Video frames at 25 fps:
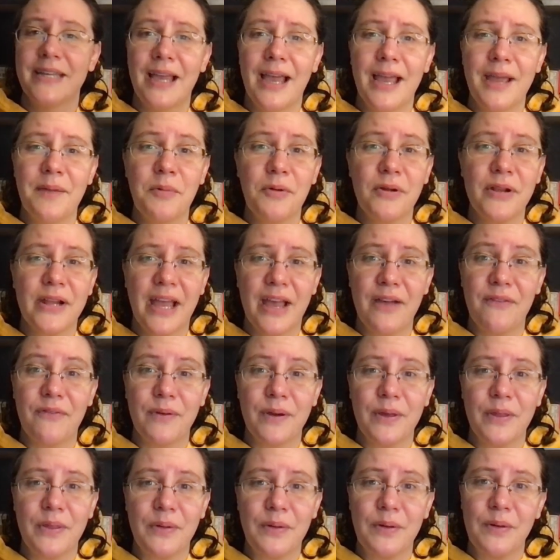I'm already
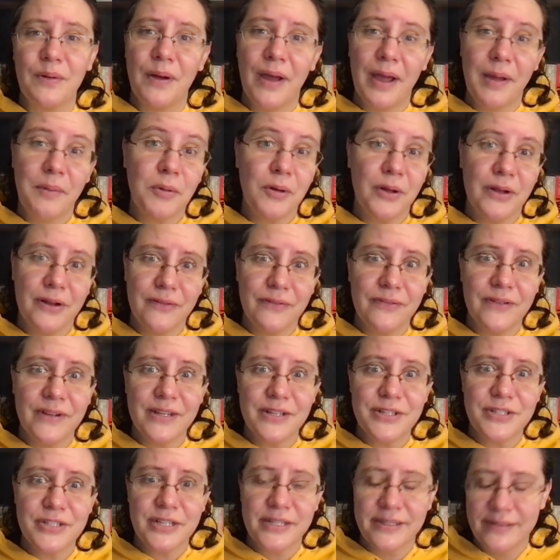halfway through. I'm going to
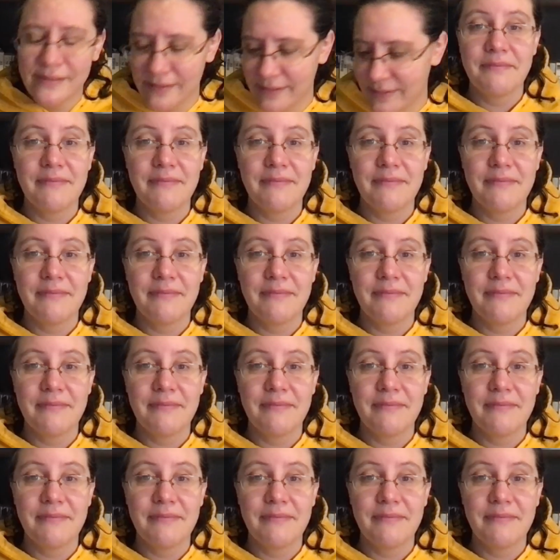finish it.